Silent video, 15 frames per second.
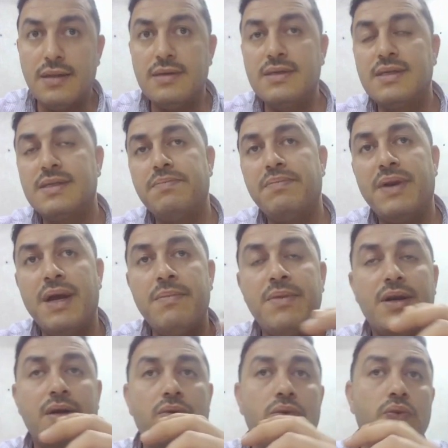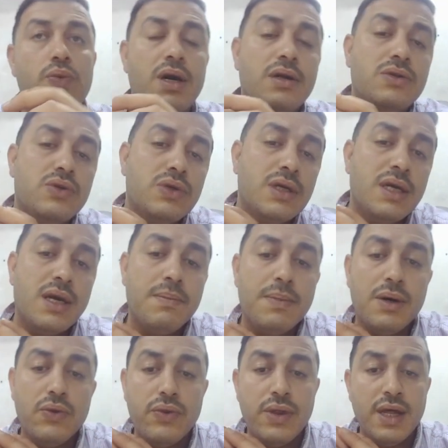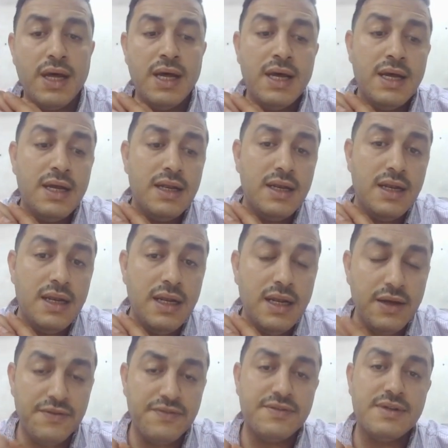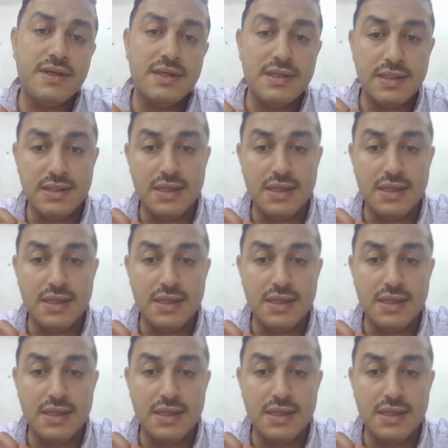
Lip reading: This is primarily when we are talking about the left